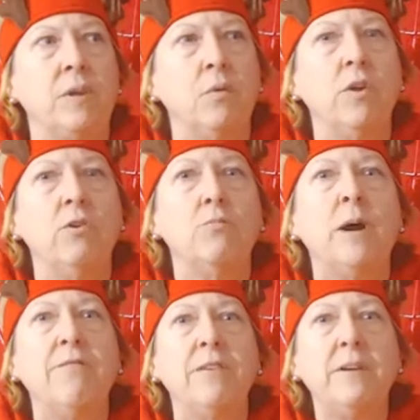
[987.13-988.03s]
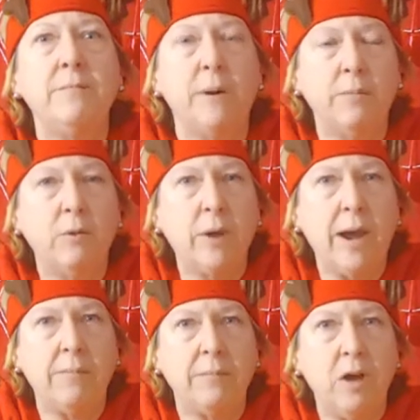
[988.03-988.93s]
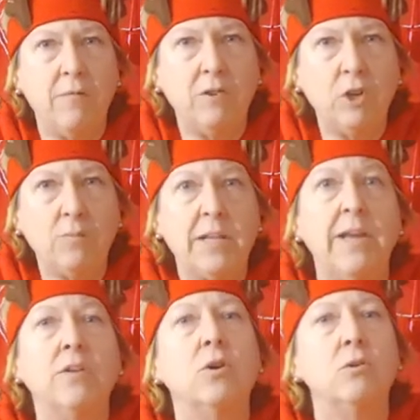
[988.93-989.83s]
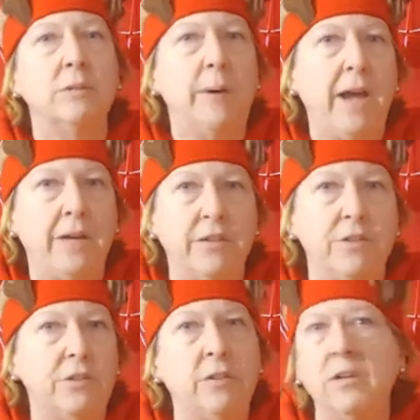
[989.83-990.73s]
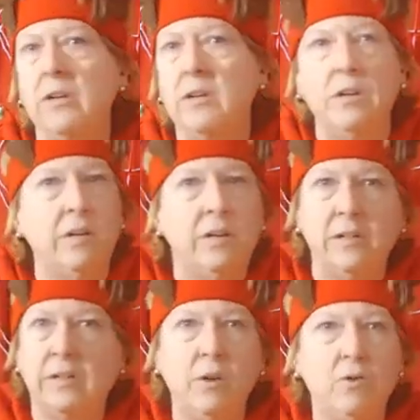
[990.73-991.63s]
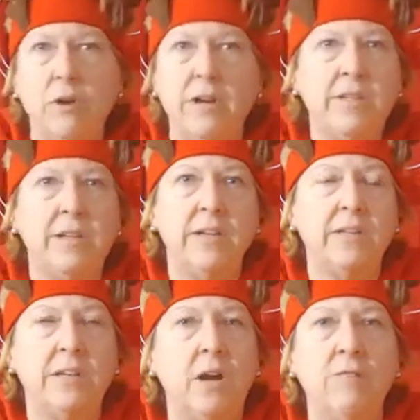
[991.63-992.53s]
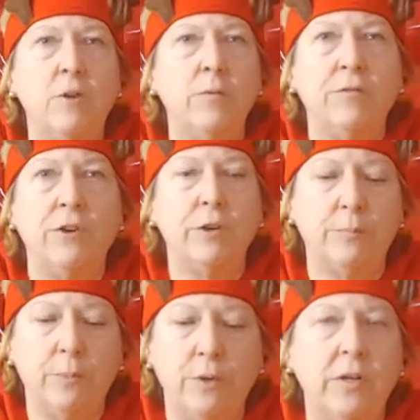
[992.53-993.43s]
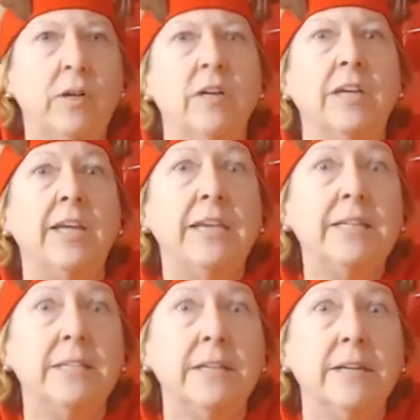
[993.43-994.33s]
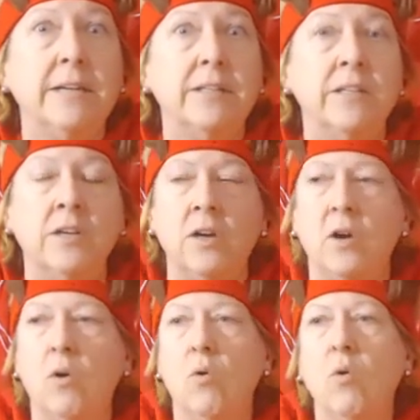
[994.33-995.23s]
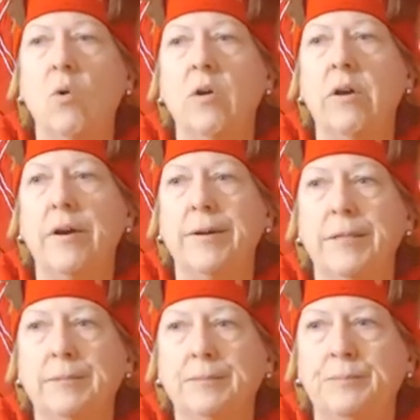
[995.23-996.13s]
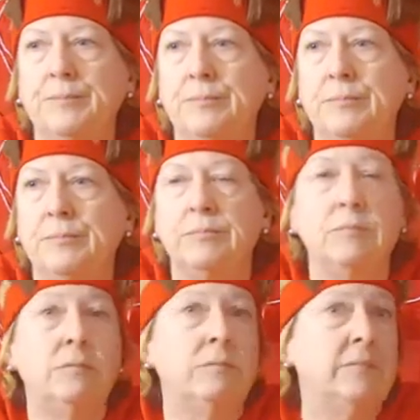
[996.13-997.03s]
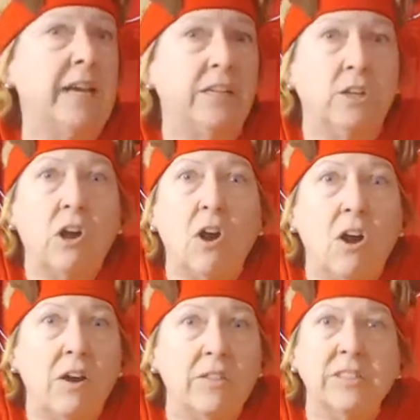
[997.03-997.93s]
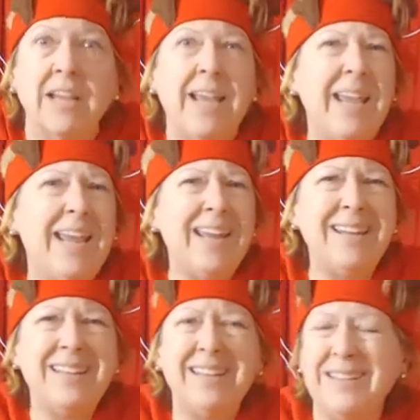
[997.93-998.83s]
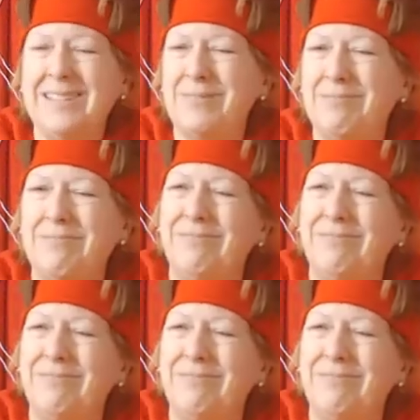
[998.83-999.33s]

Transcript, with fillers: one of those puffy bubble wrap envelopes and it'll go as a package don't try to send it as an envelope if you're going to put uh, keys in it or um, deck of cards, anything that's